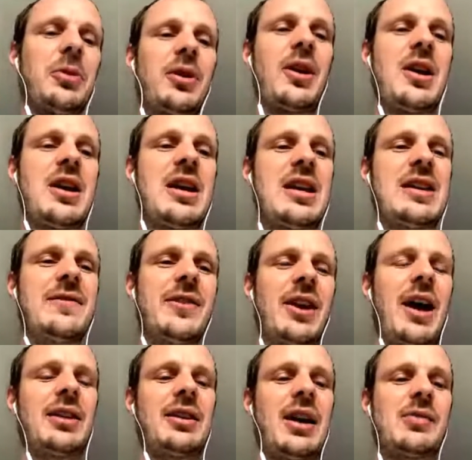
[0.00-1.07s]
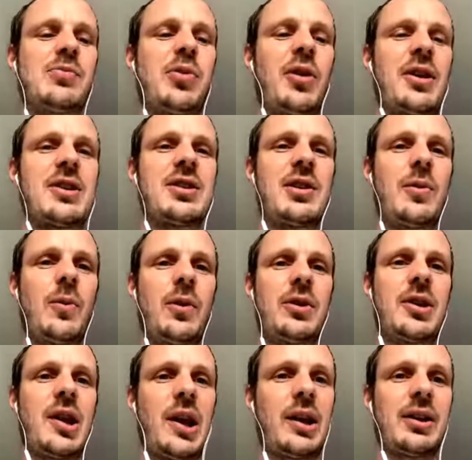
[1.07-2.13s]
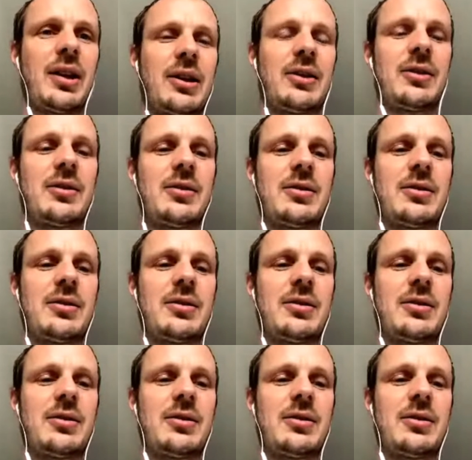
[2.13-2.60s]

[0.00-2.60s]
But even at that price, you would think that